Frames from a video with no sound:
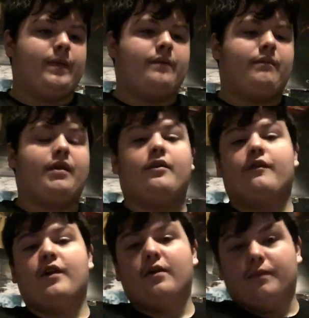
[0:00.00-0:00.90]
my new
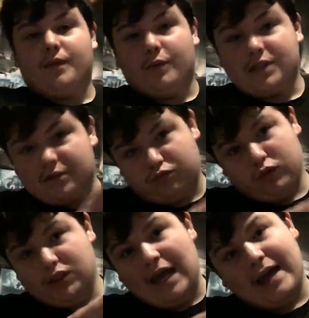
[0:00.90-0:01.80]
film, which
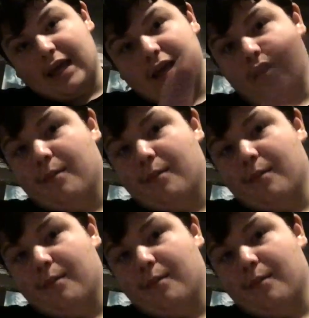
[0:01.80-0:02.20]
was technically the